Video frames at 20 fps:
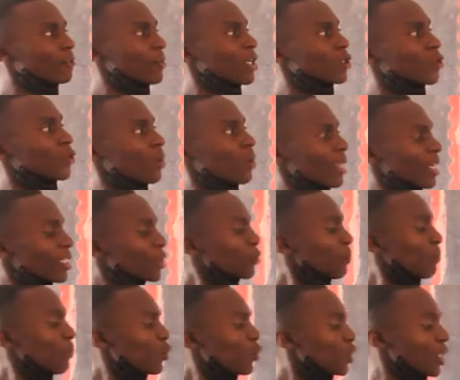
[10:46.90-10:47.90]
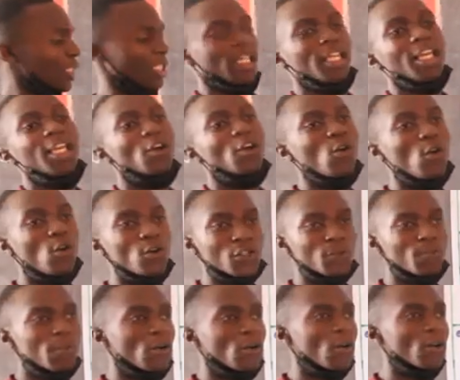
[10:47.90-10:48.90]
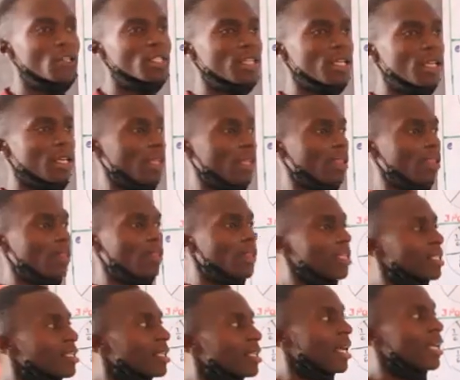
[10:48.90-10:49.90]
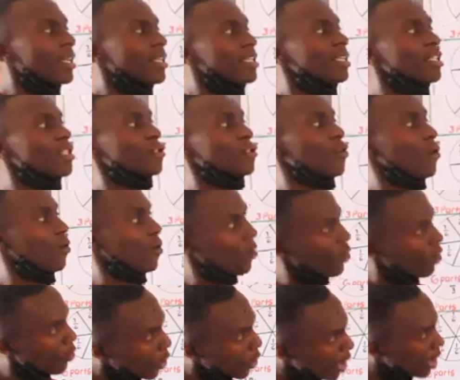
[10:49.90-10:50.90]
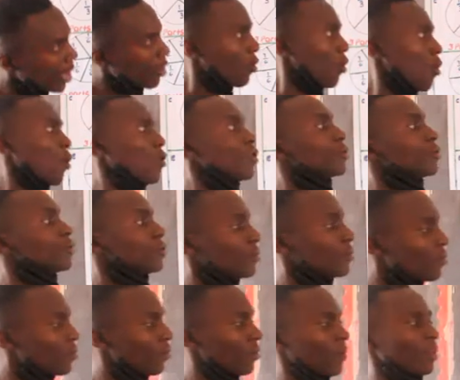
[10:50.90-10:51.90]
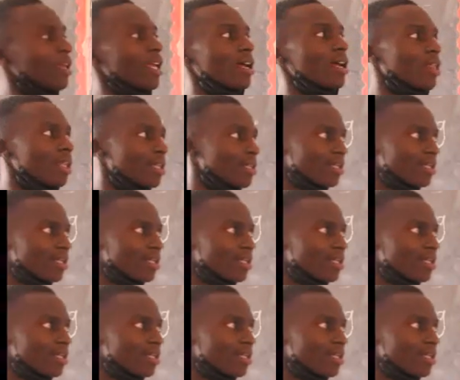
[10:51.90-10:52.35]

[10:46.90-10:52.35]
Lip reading: to make sure that you put equals, because this side is equal to the other